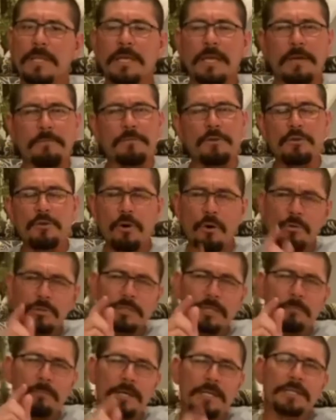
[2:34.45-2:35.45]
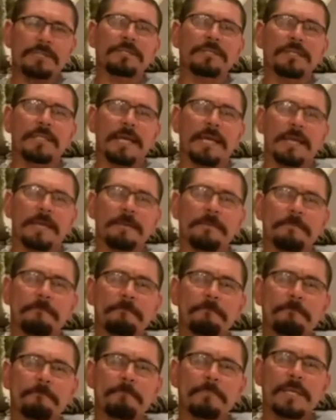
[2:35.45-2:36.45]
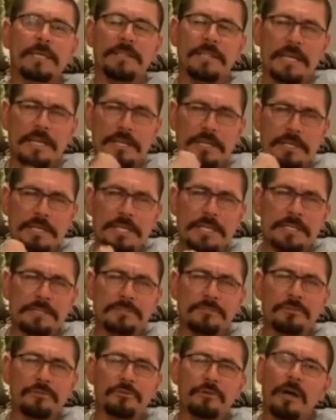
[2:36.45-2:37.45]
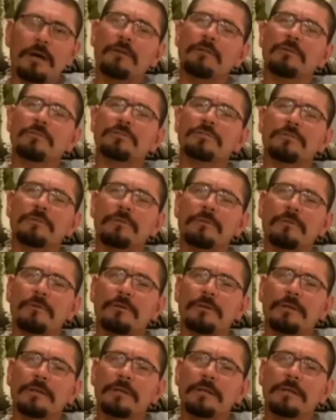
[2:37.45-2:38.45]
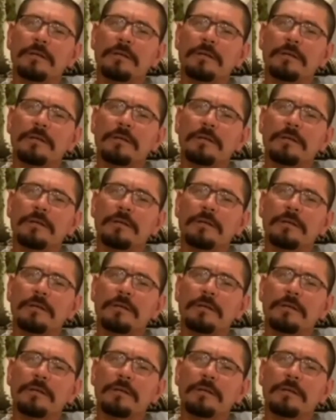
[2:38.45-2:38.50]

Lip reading: If you know somebody today that needs to draw close to the Lord,